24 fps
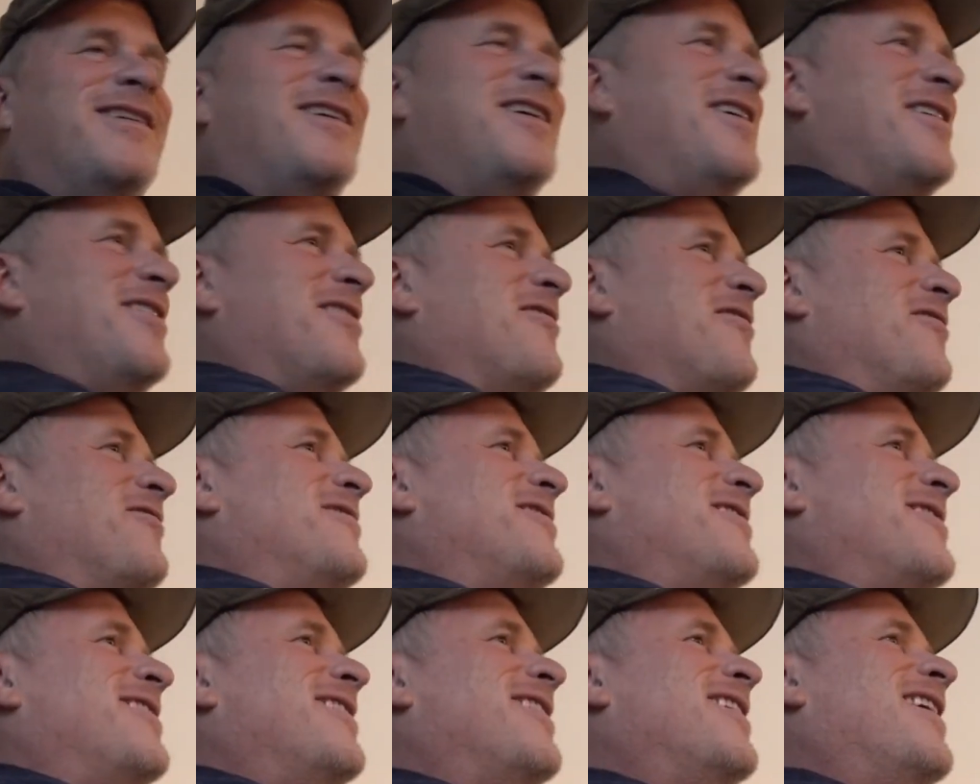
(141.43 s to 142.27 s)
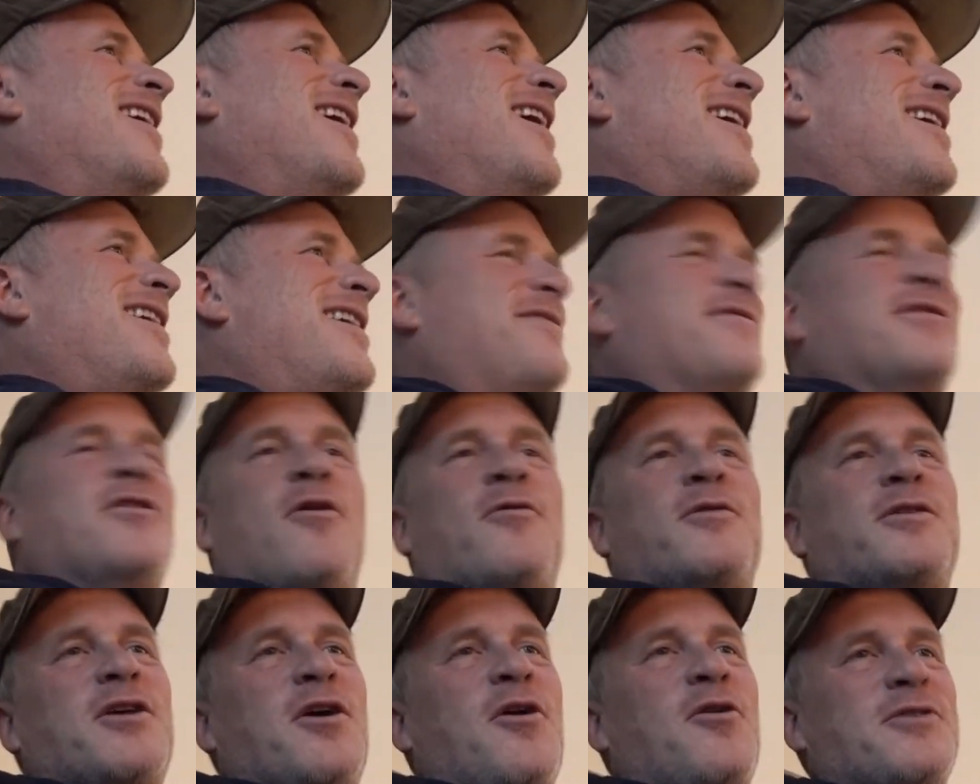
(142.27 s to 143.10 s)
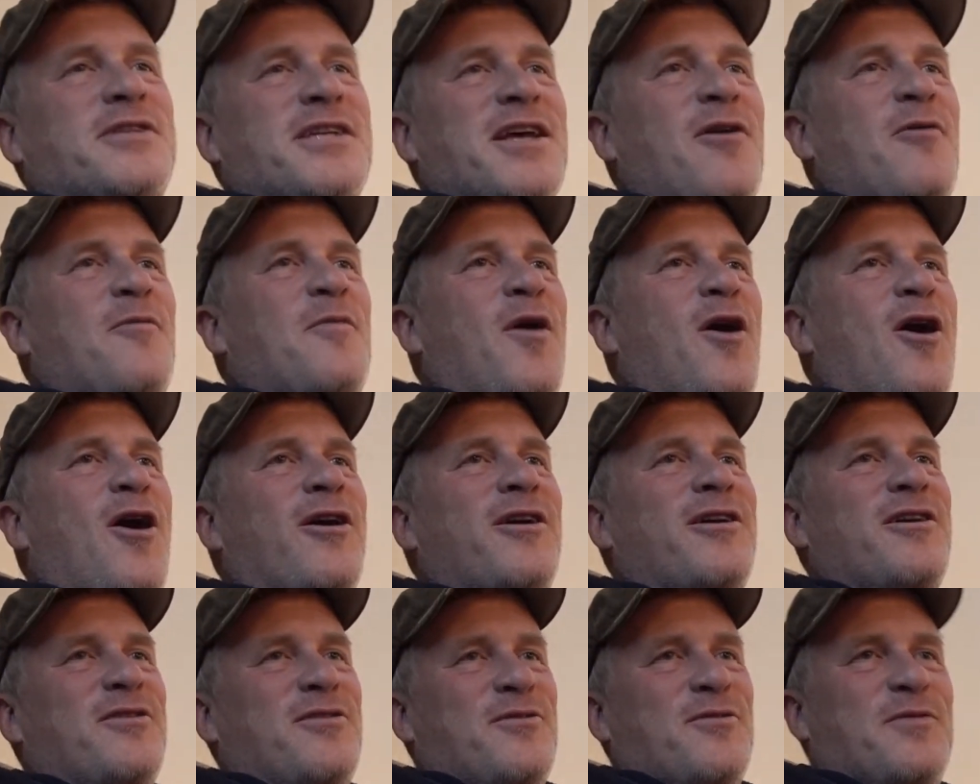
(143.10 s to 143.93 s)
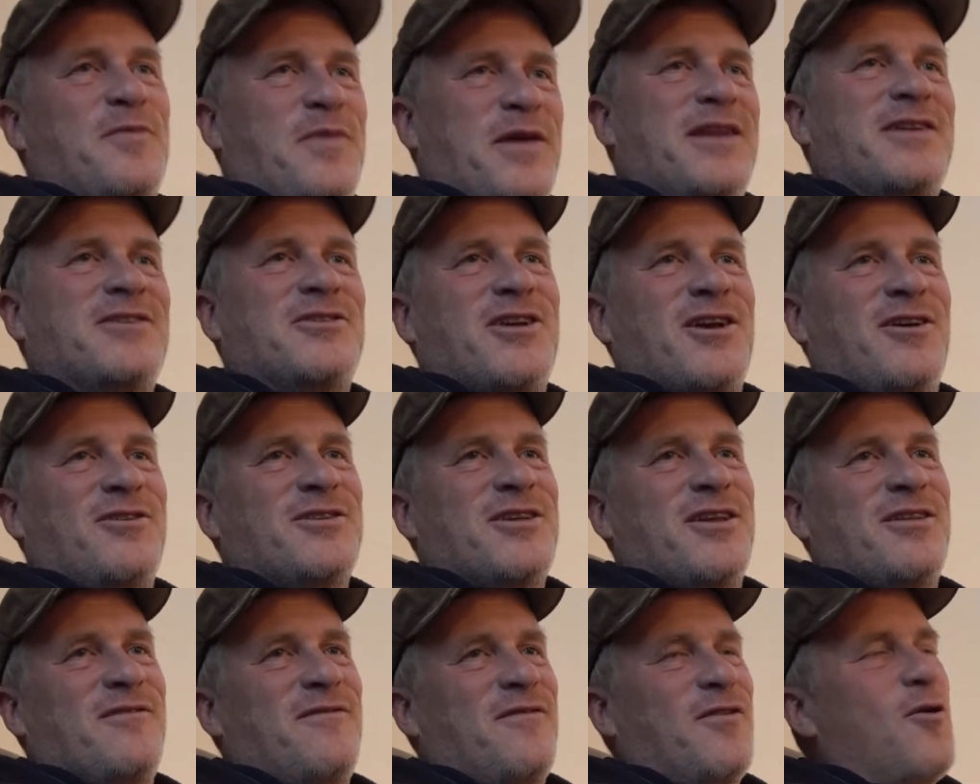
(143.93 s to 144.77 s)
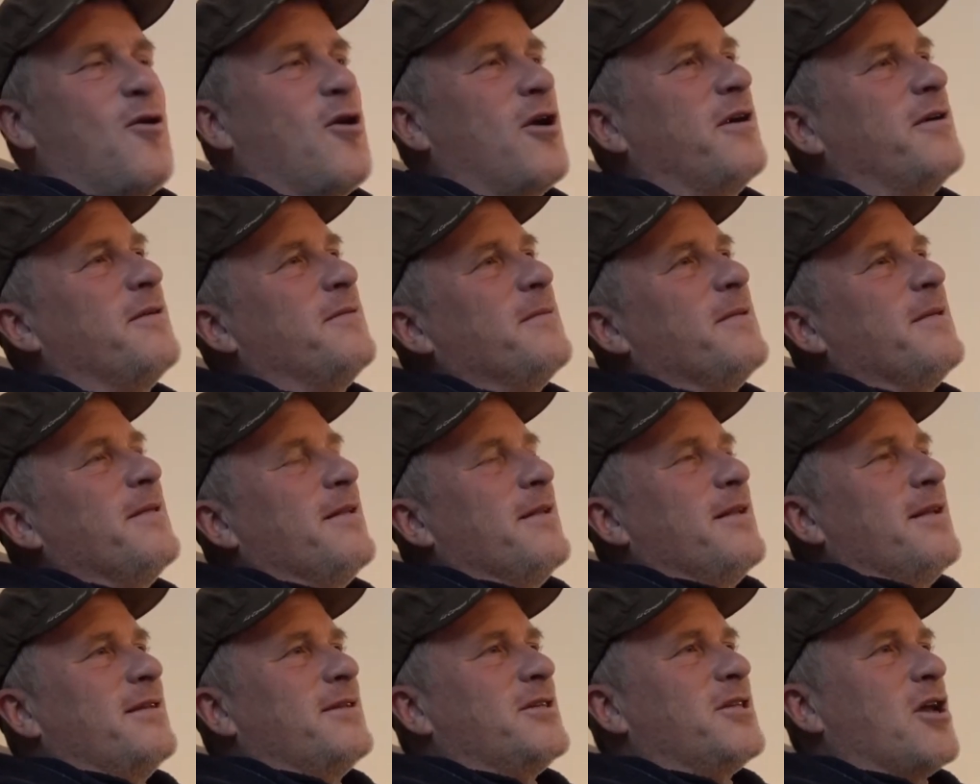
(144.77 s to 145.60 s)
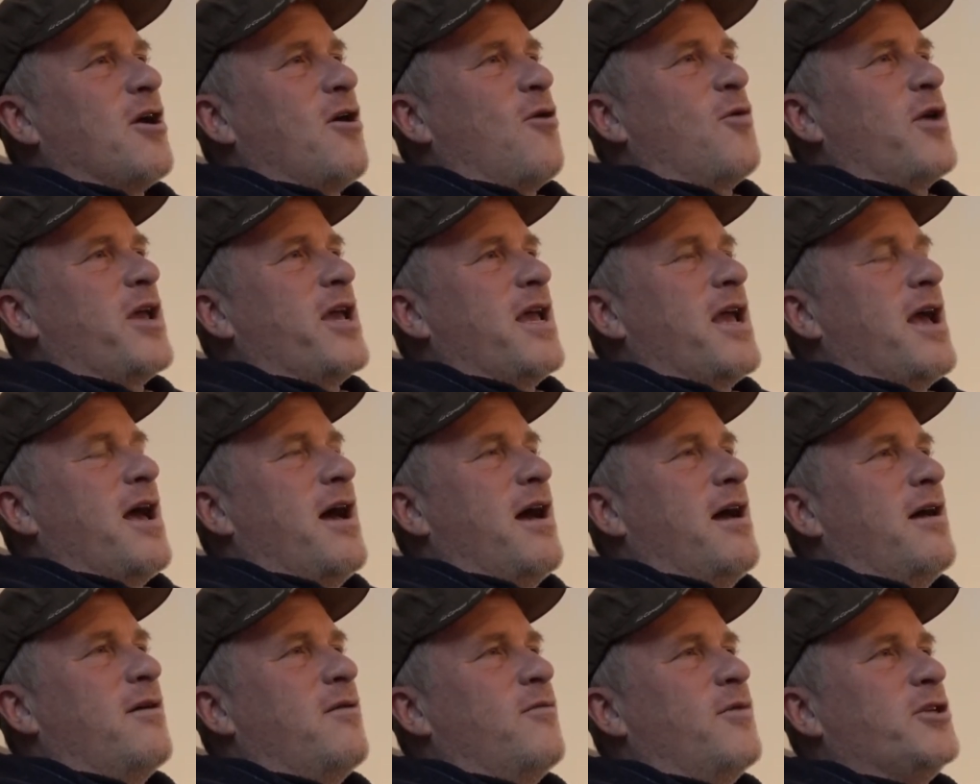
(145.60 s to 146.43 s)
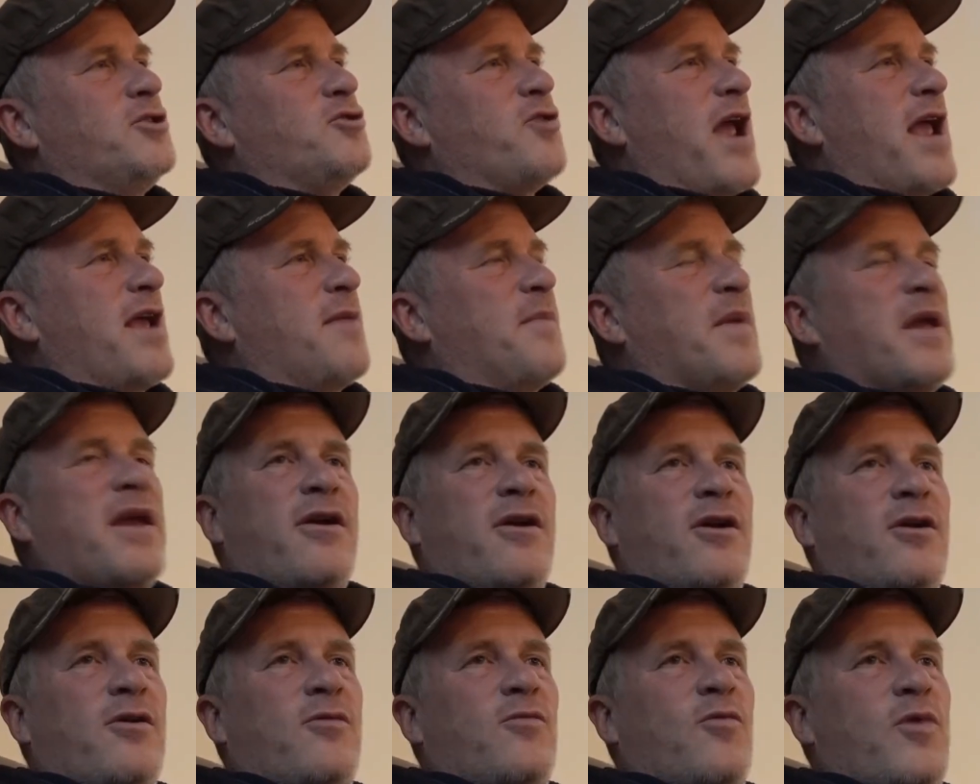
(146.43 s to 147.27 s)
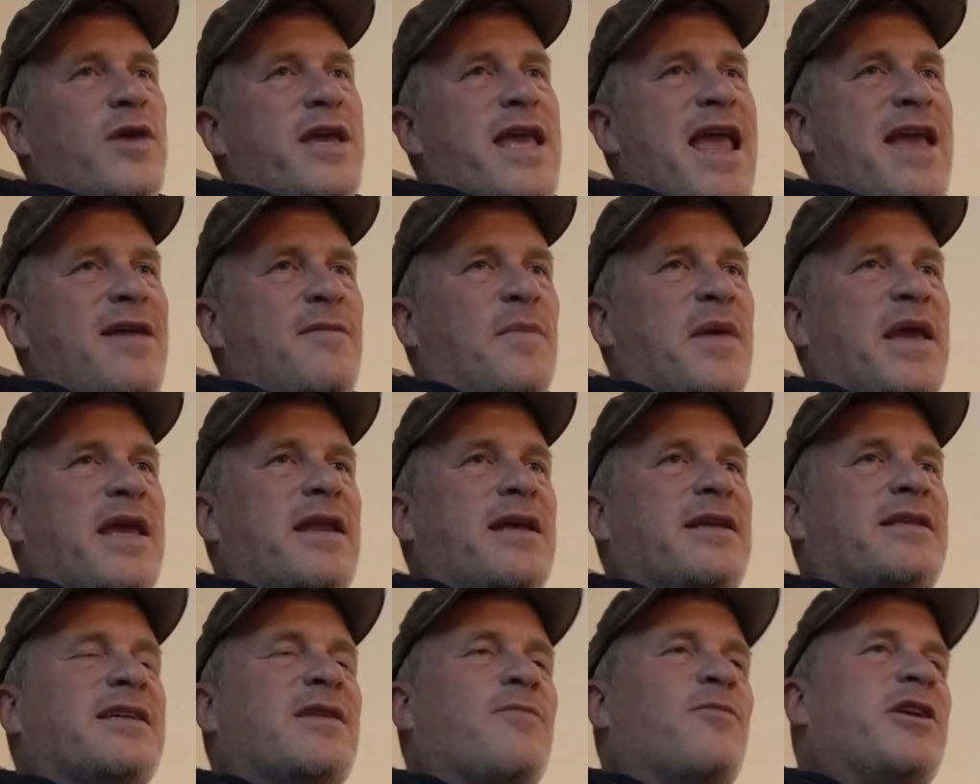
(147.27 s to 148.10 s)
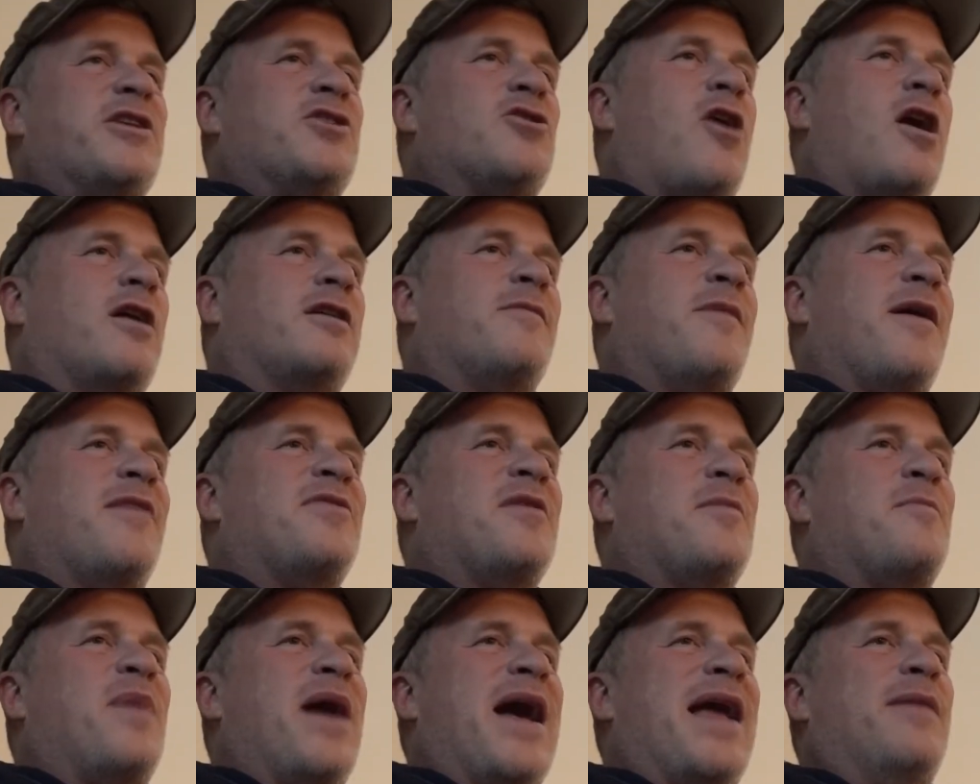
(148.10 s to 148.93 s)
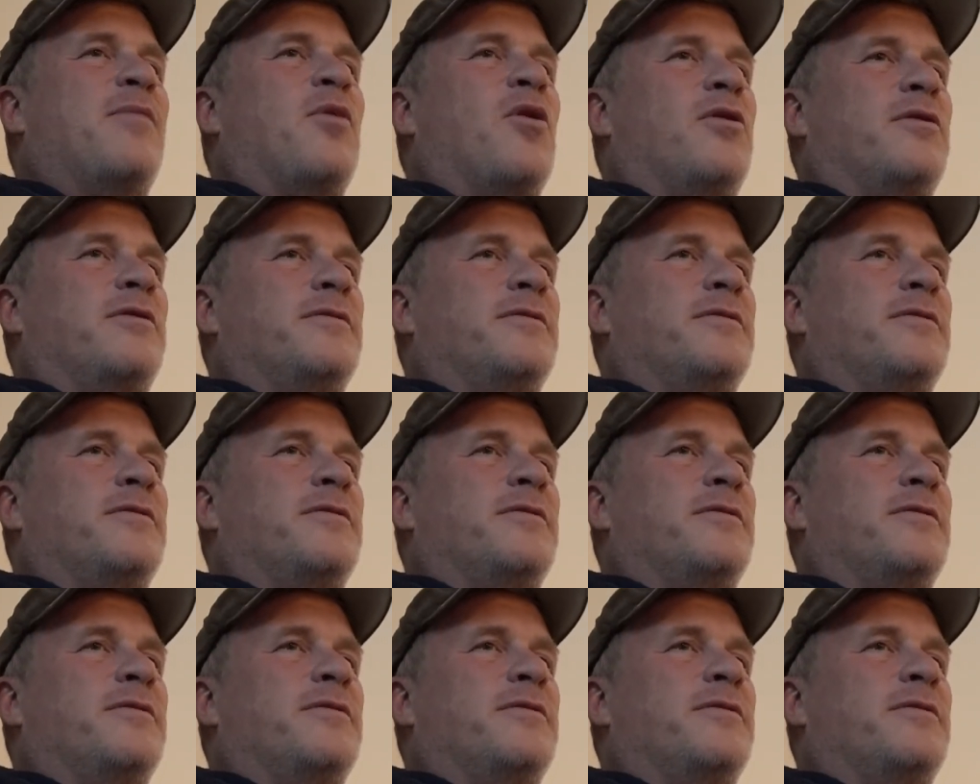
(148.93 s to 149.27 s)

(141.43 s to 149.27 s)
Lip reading: you know? Even though it was a hotel bar, you threw the peanut shells on the floor. So we drank beer, we ate peanuts, and we talked about the Bible.